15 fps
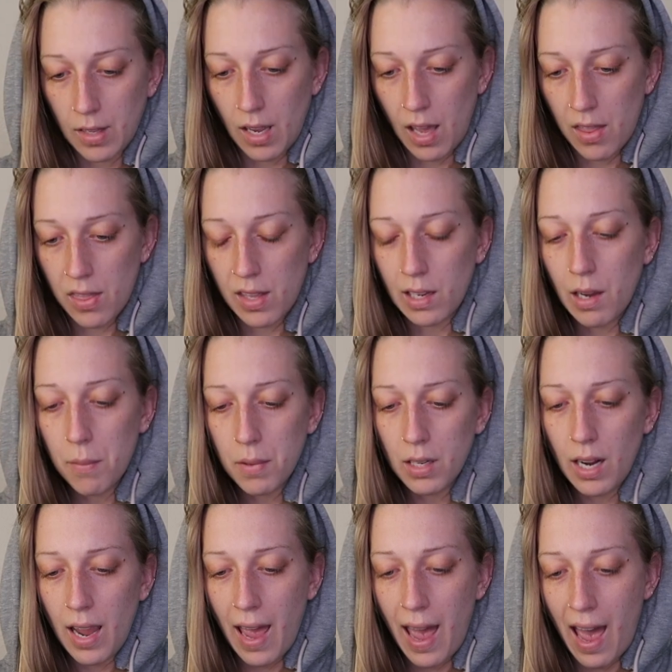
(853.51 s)
I think I'm
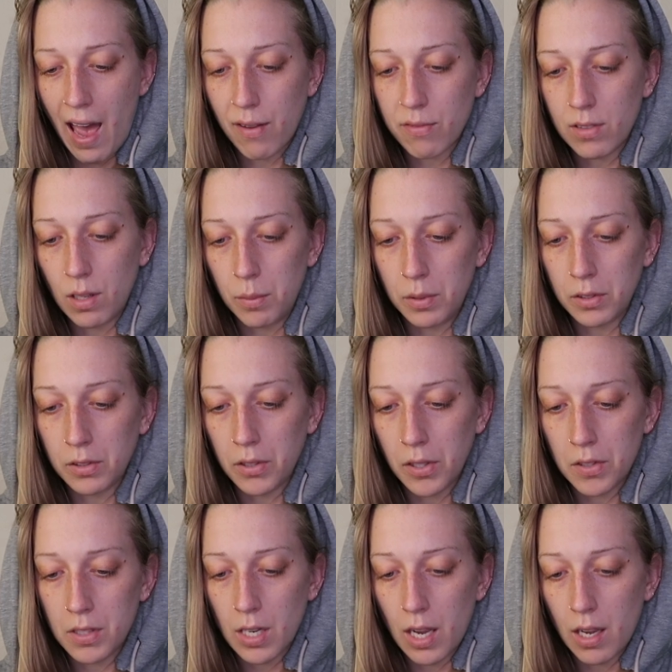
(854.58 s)
gonna half double
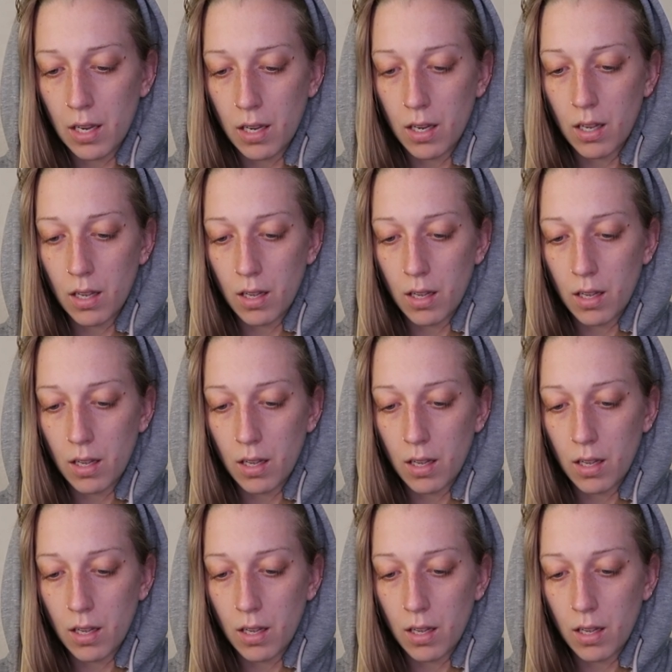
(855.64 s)
crochet,